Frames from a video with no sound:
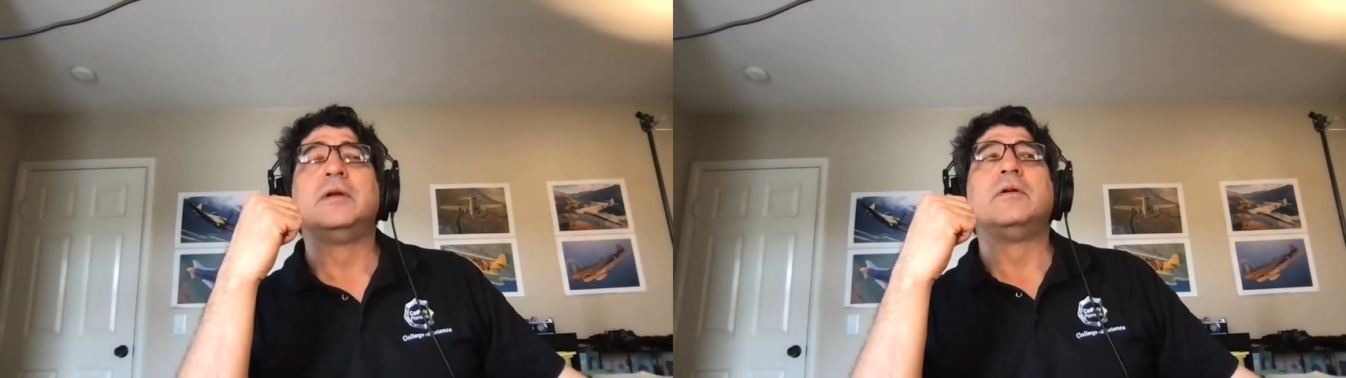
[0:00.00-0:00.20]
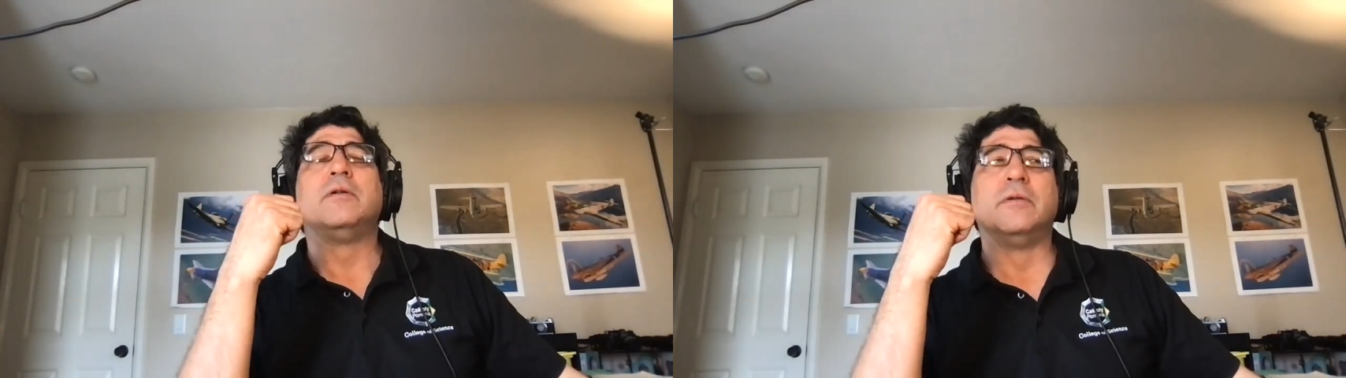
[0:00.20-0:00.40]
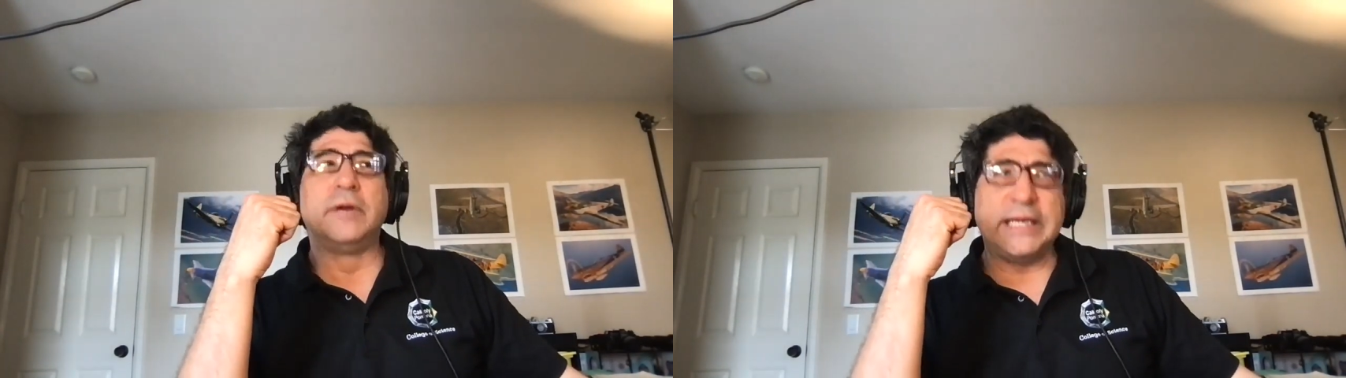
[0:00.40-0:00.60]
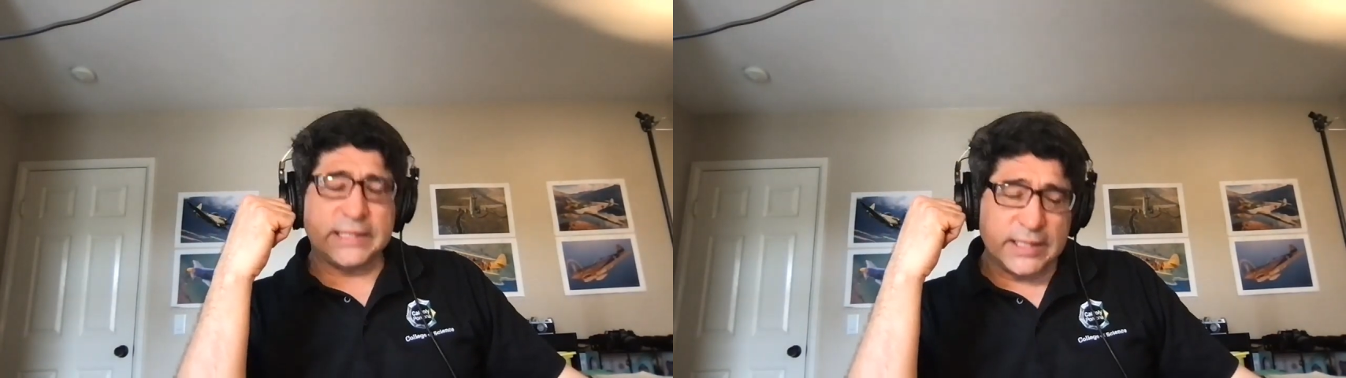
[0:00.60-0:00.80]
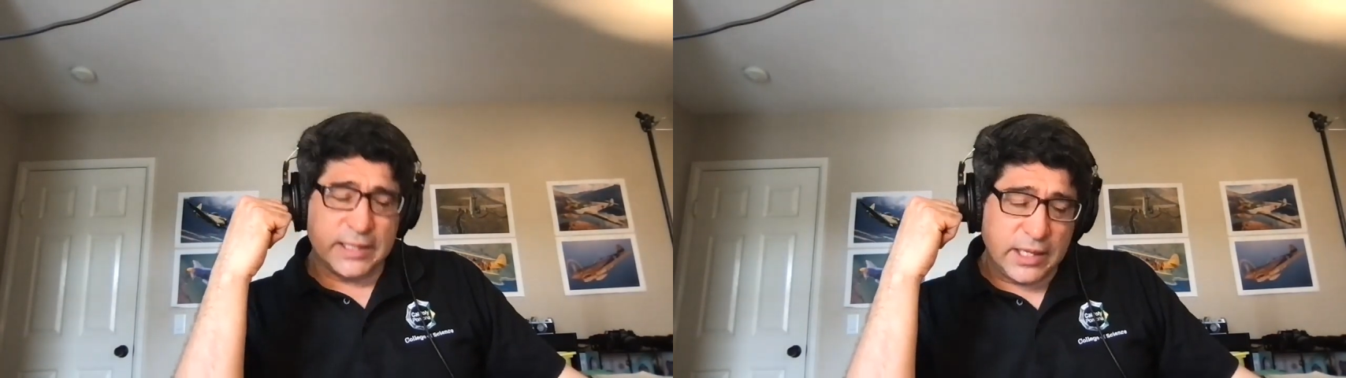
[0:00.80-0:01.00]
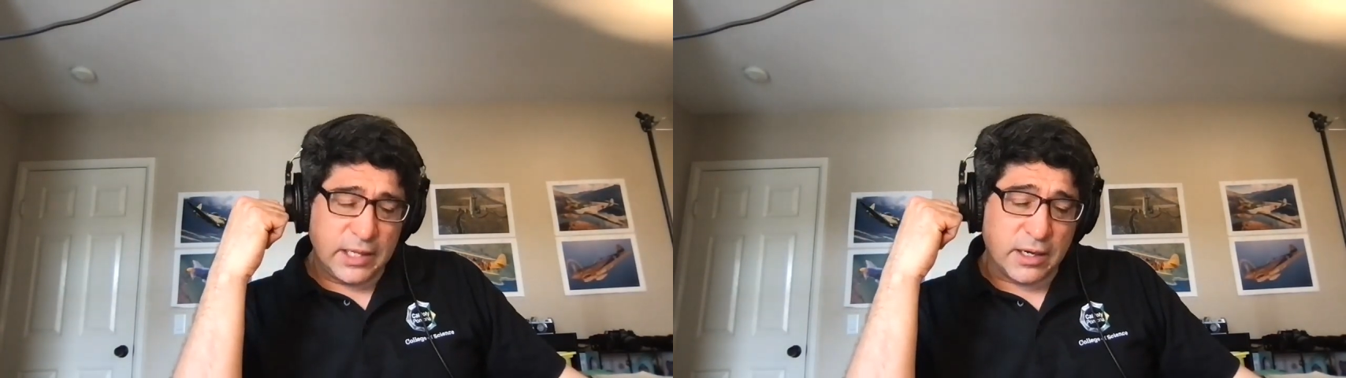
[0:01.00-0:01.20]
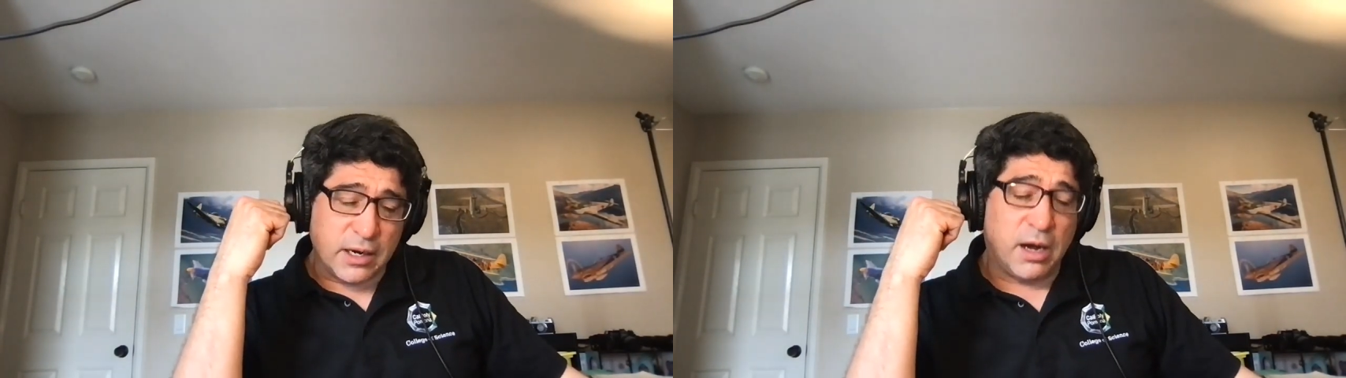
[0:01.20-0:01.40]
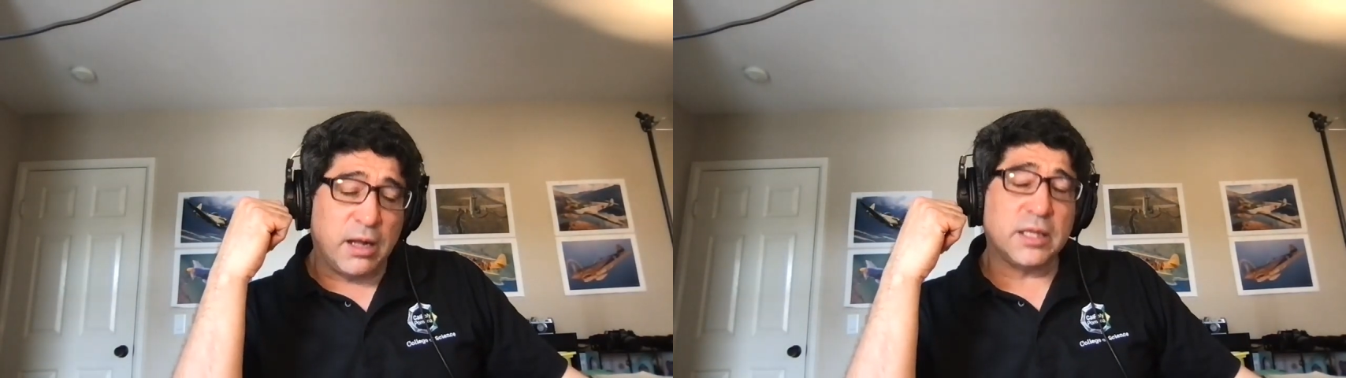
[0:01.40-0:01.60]
Recently, the
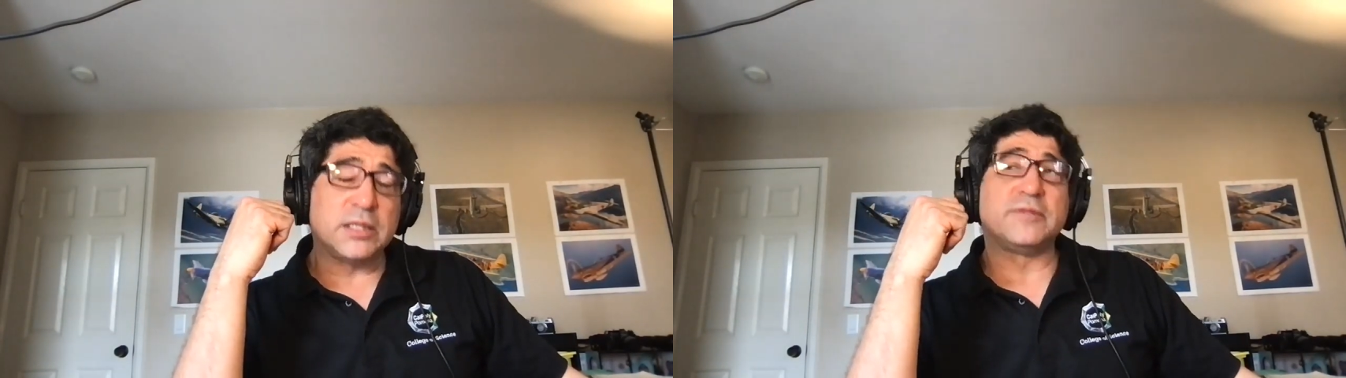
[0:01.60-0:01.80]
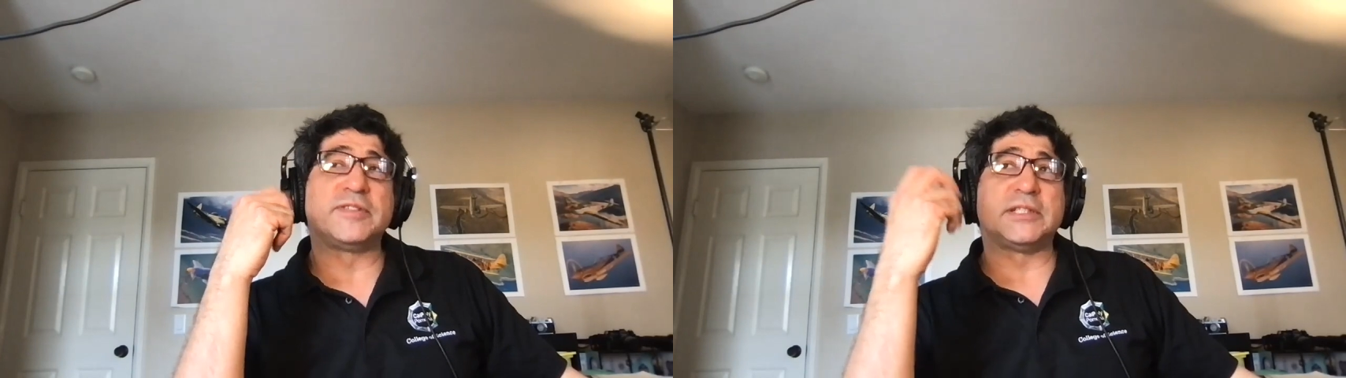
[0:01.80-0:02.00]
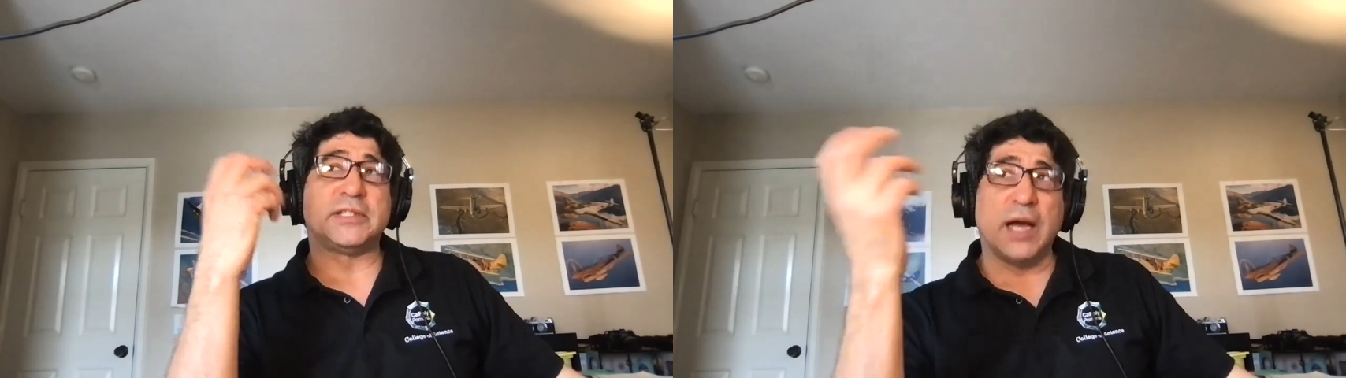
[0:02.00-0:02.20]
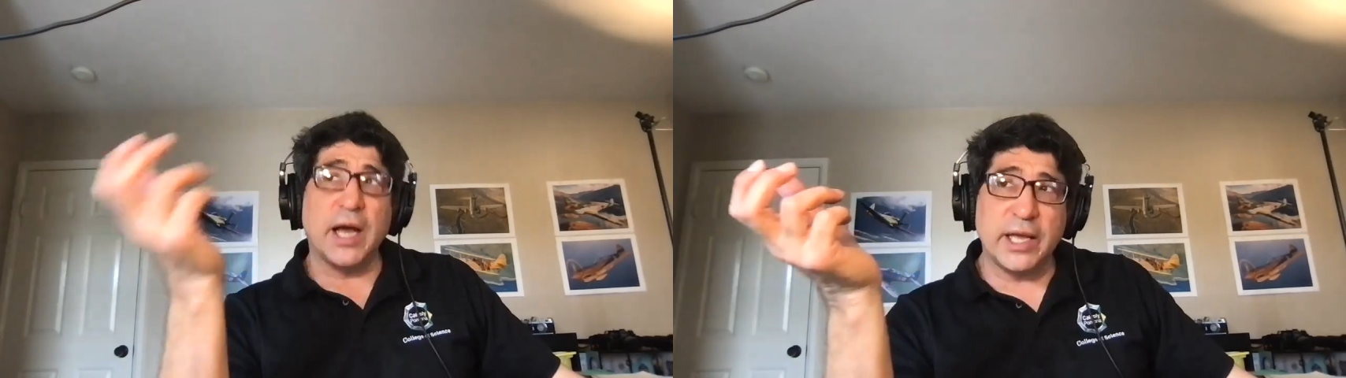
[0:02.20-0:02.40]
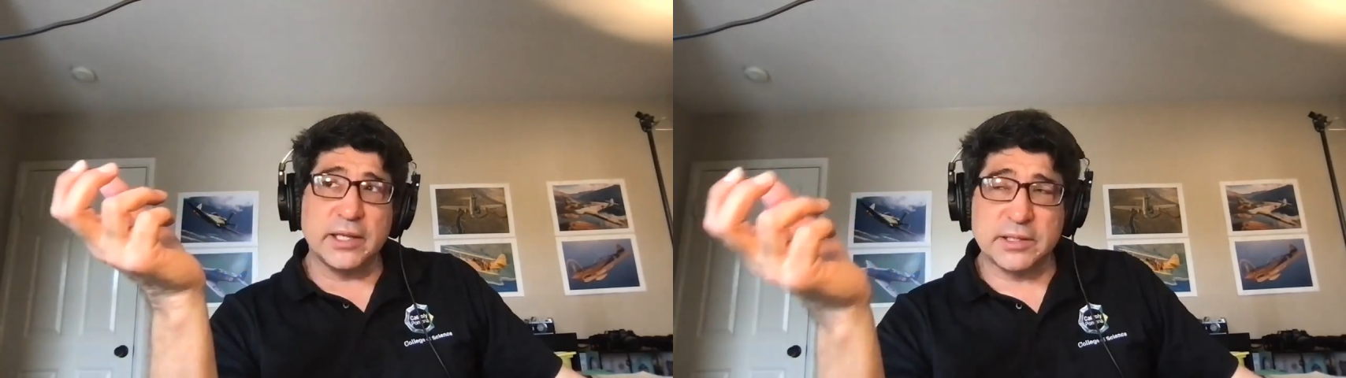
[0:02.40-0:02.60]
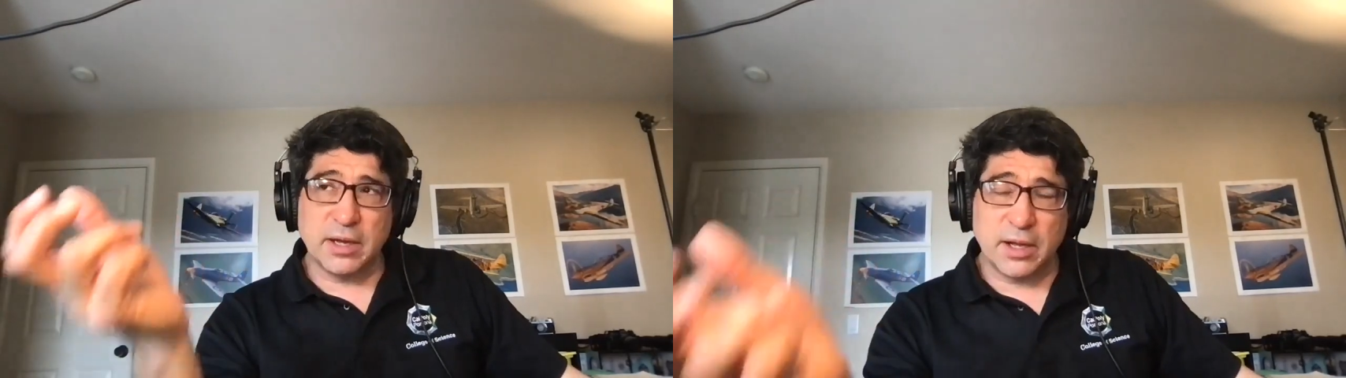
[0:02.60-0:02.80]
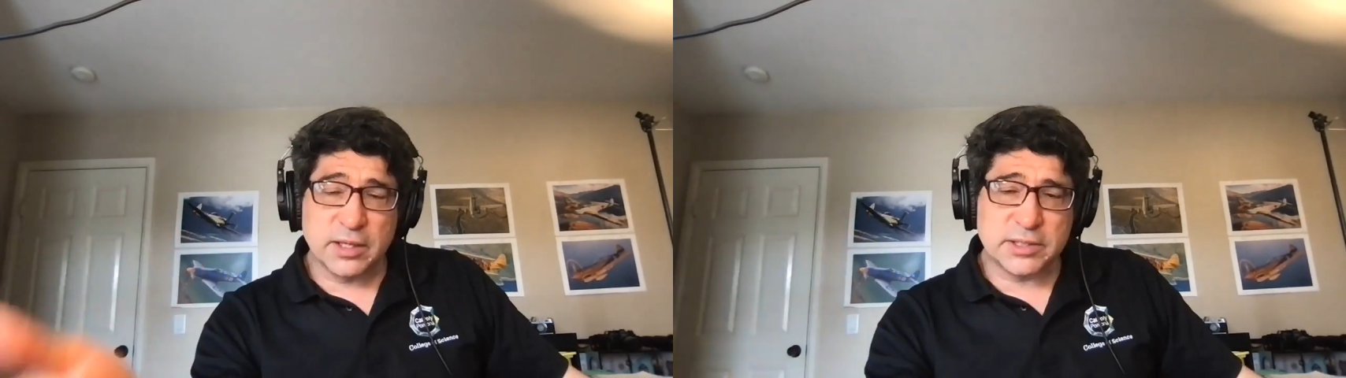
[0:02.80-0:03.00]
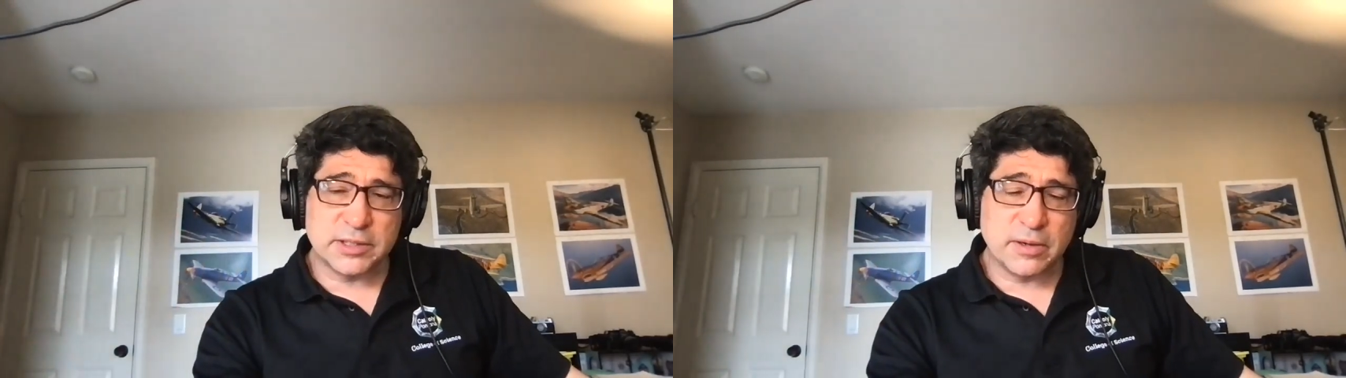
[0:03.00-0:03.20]
College of Science
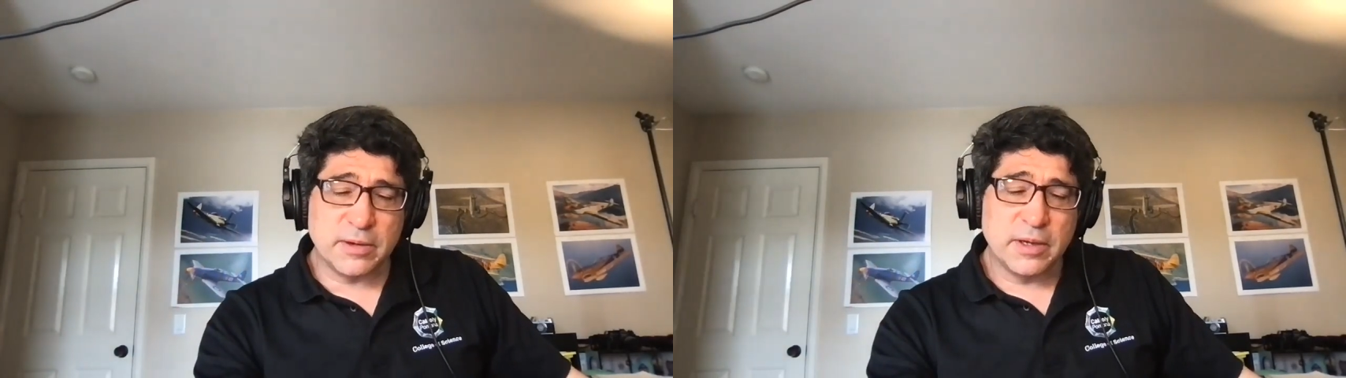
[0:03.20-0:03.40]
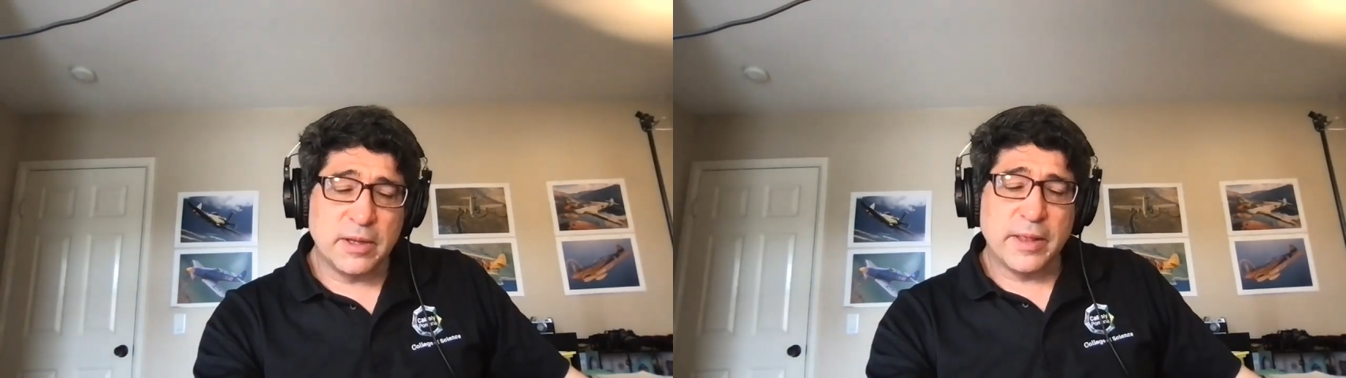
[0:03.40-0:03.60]
also